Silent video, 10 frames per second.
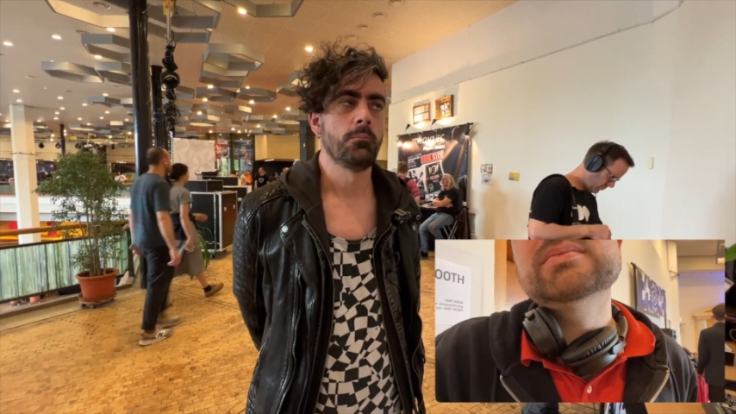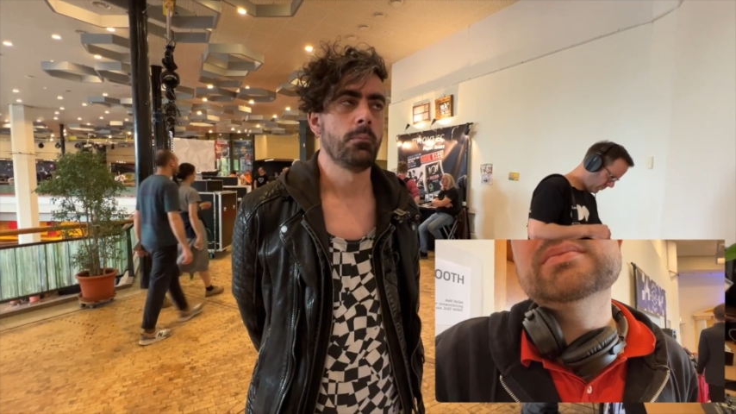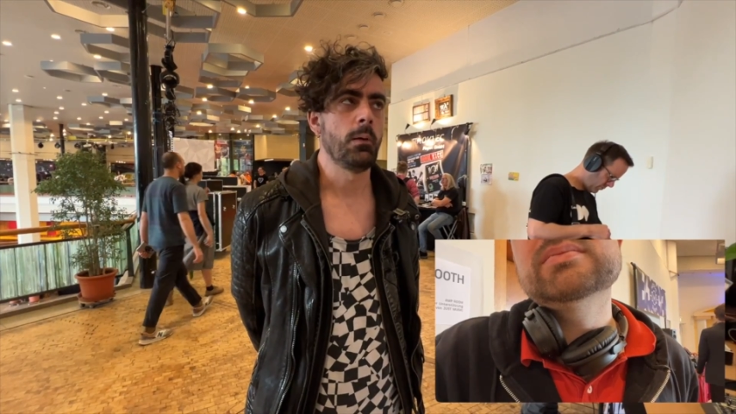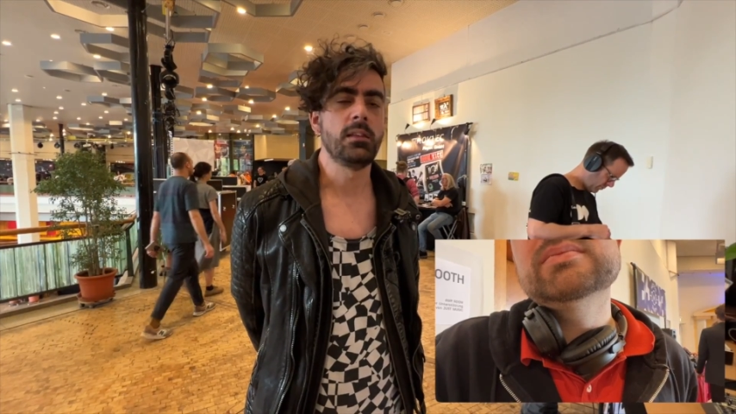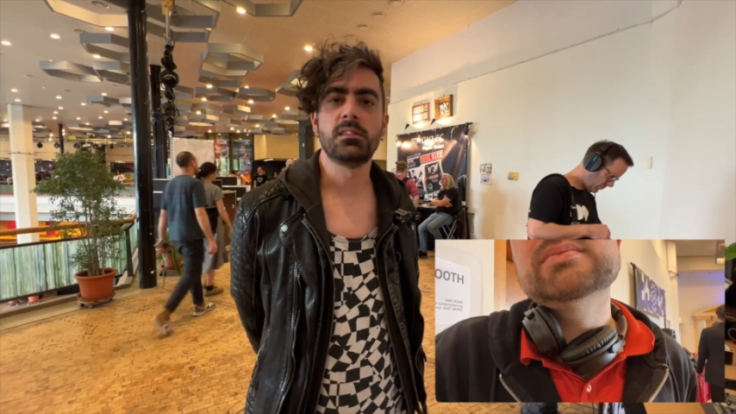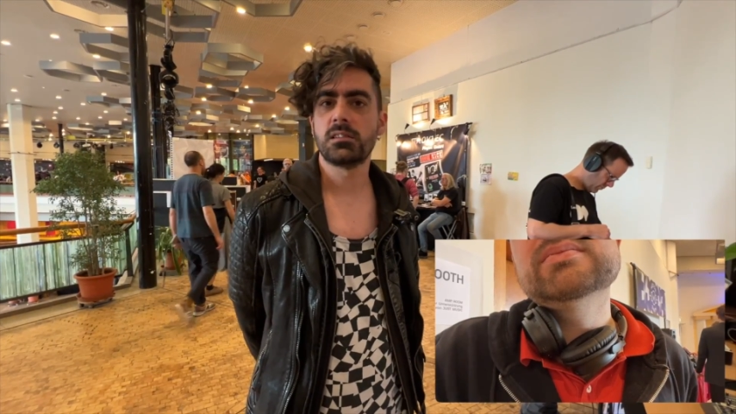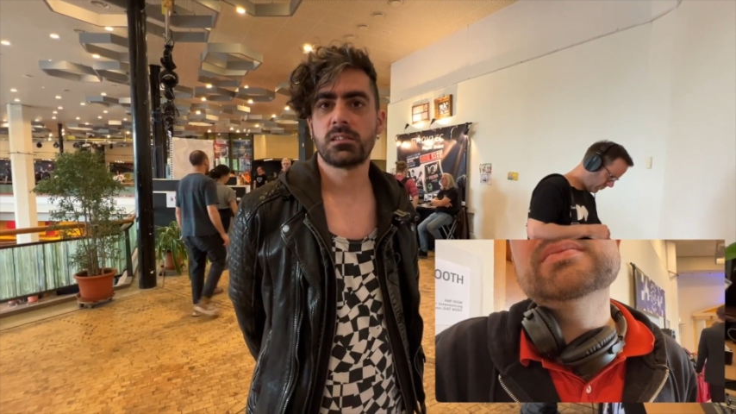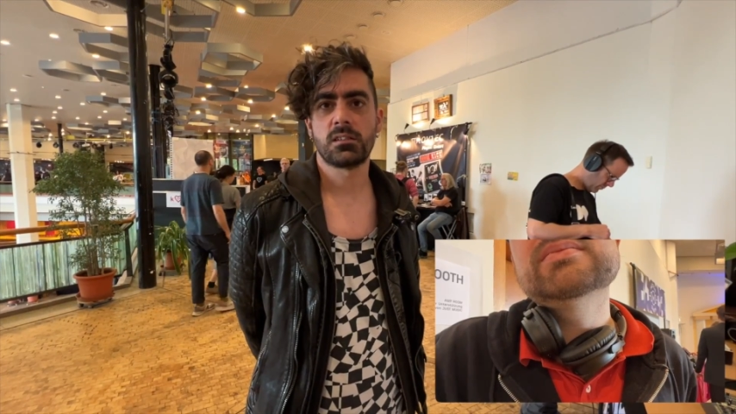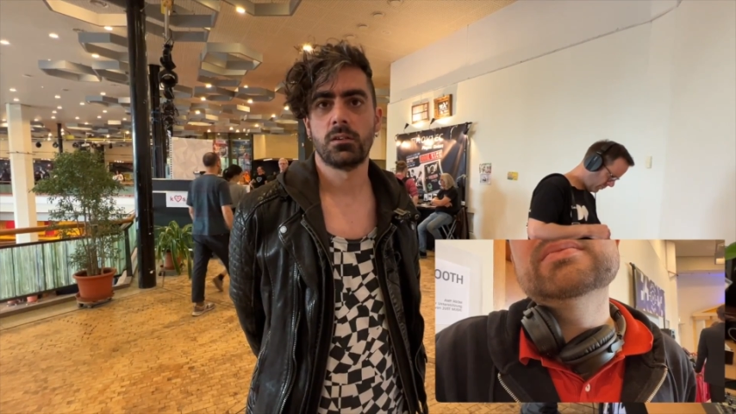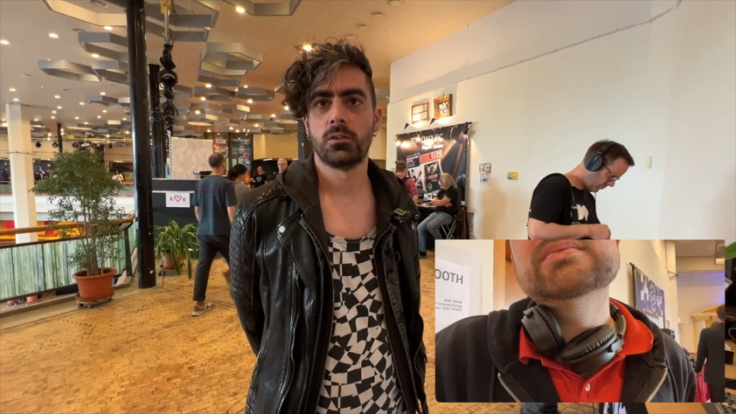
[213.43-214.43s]
pages
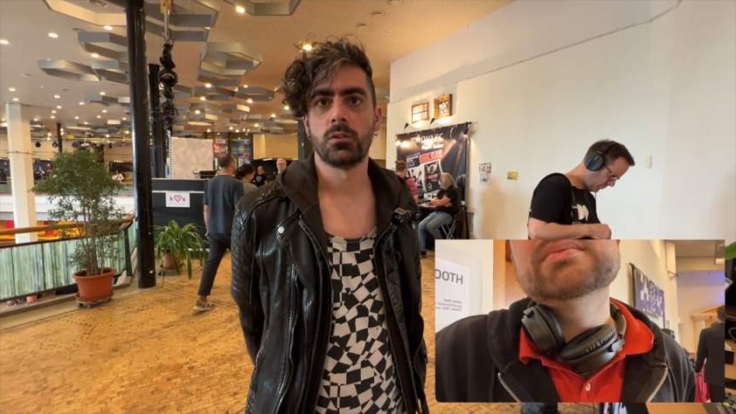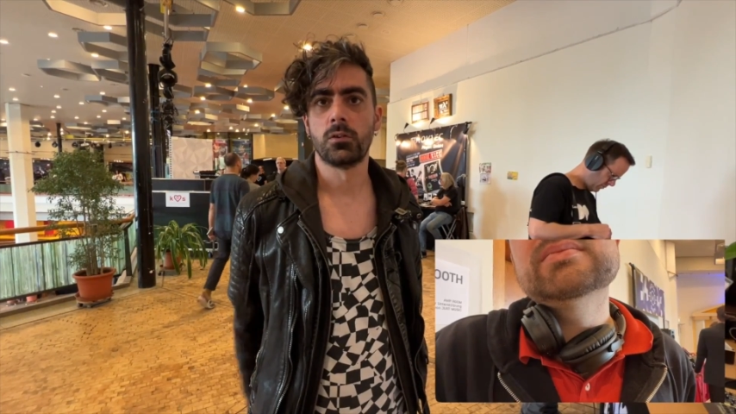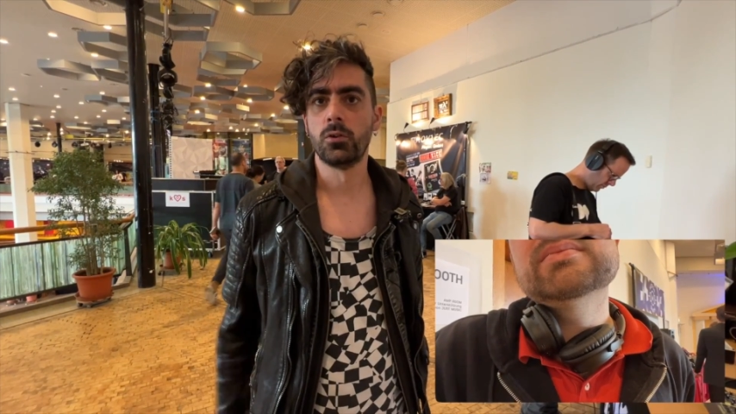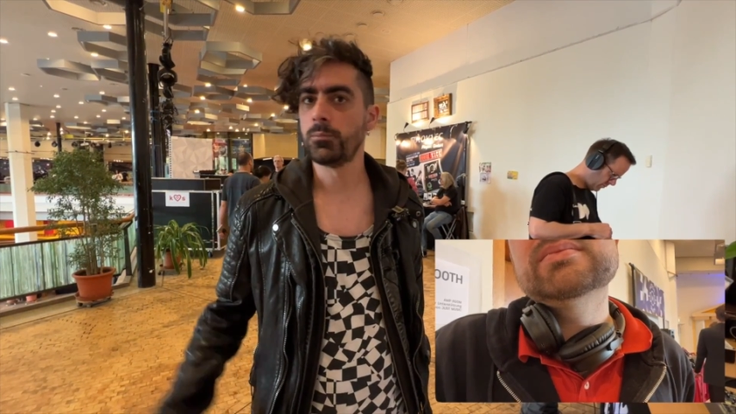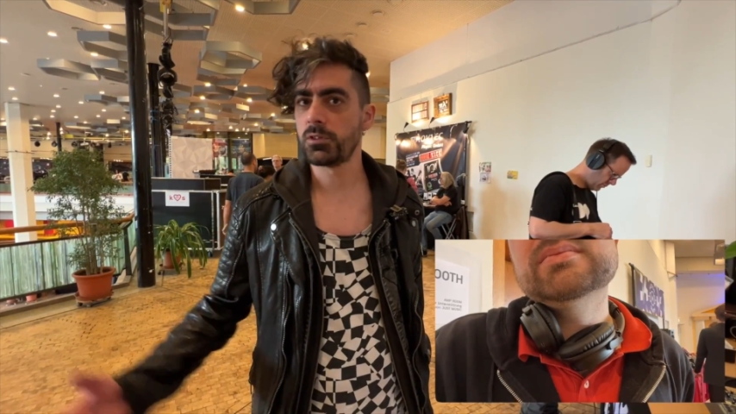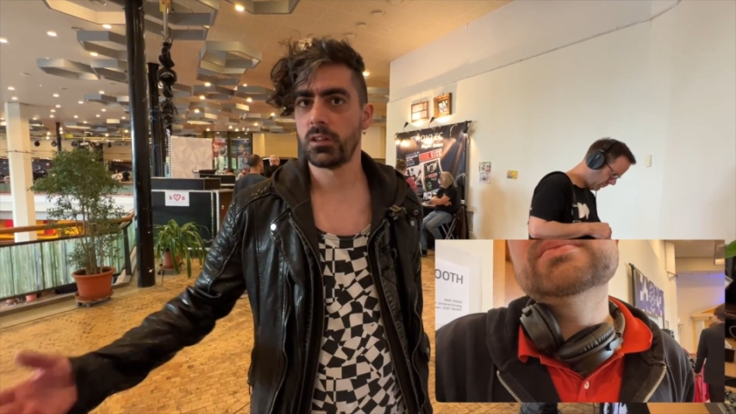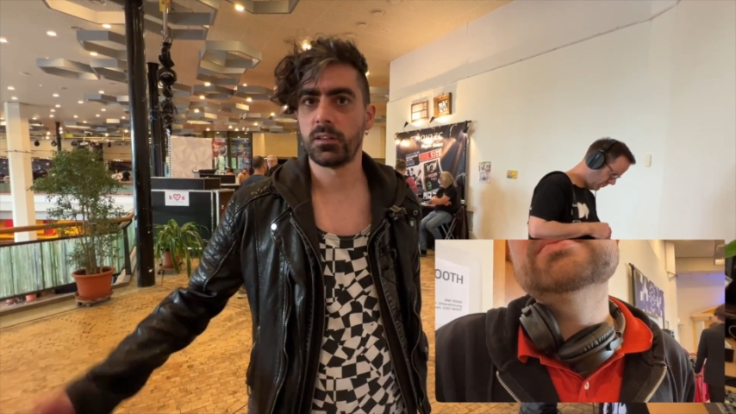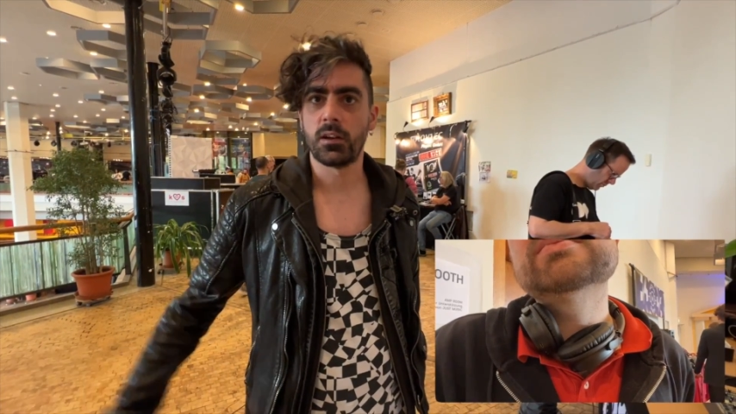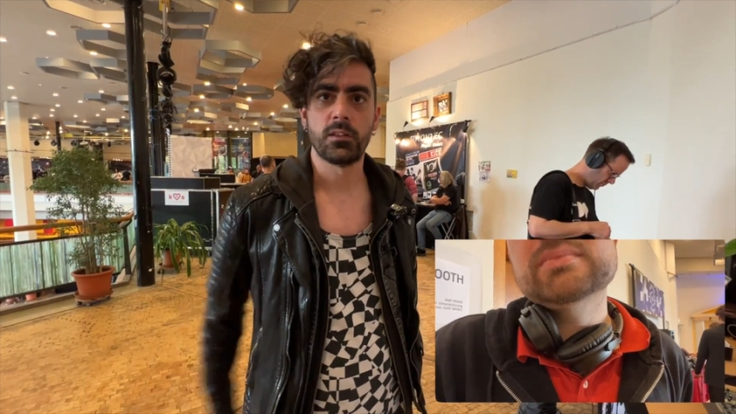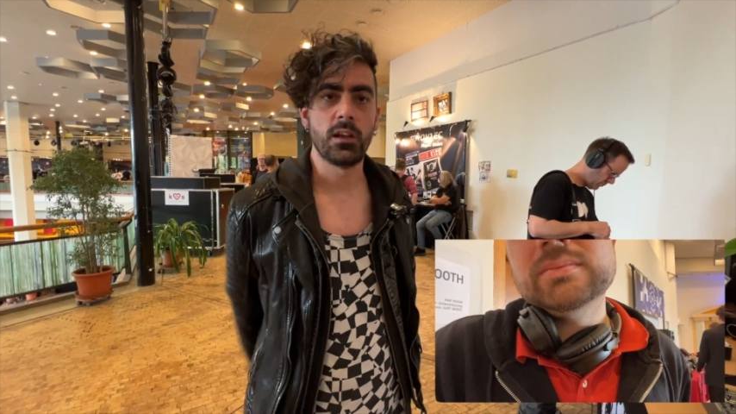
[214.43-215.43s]
or groups that
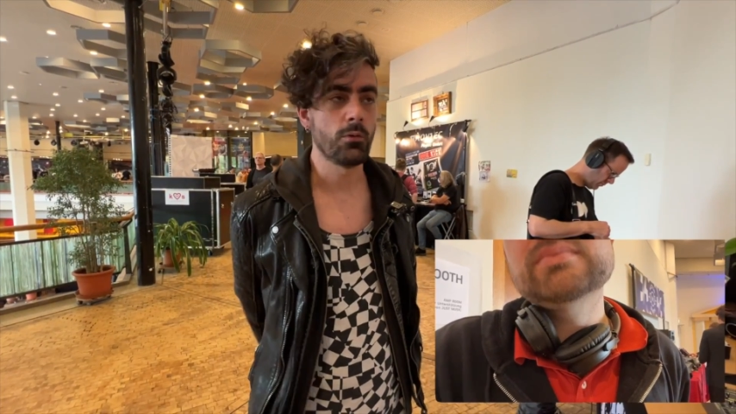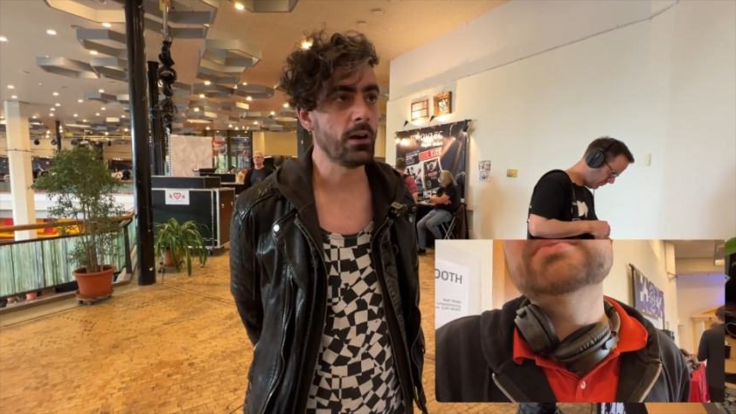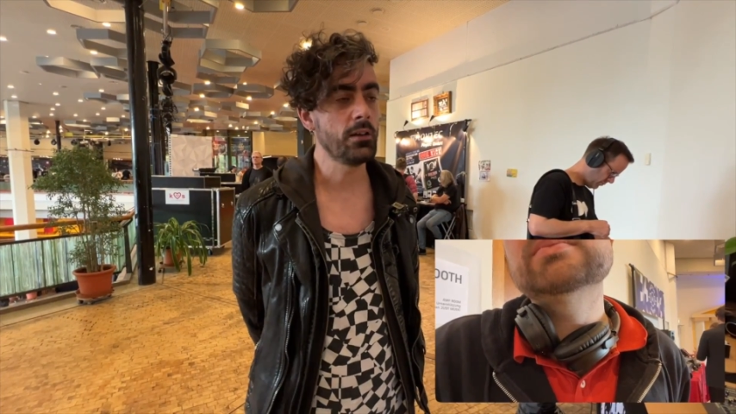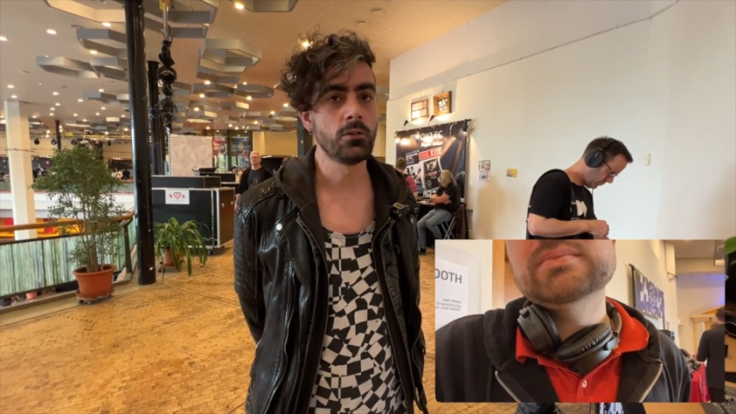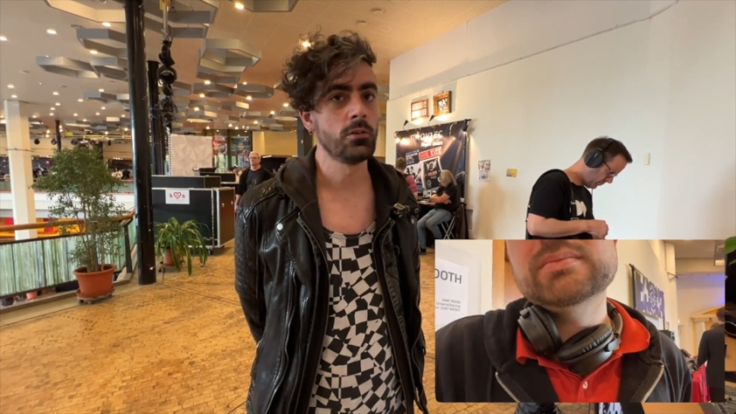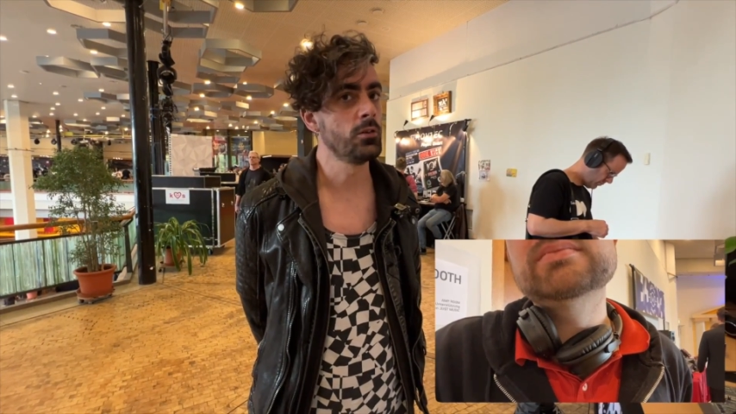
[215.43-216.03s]
are DIY,